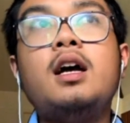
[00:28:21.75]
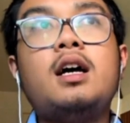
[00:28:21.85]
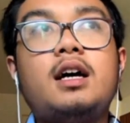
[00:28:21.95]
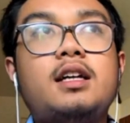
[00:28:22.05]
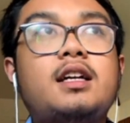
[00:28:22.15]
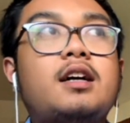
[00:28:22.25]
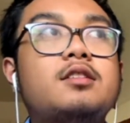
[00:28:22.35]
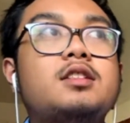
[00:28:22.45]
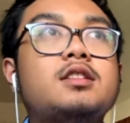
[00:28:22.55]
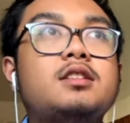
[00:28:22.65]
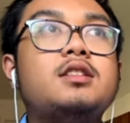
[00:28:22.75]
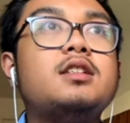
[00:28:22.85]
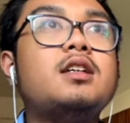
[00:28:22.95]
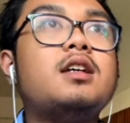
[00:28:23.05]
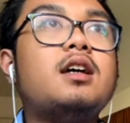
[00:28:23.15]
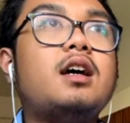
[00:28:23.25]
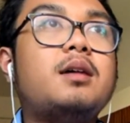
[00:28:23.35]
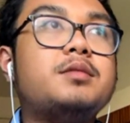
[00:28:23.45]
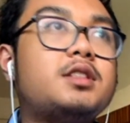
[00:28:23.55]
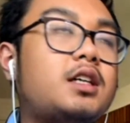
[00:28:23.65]
I encountered um,
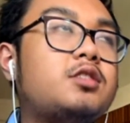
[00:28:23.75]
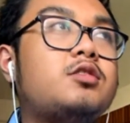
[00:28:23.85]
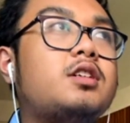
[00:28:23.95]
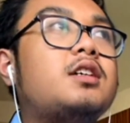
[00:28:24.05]
Sartre,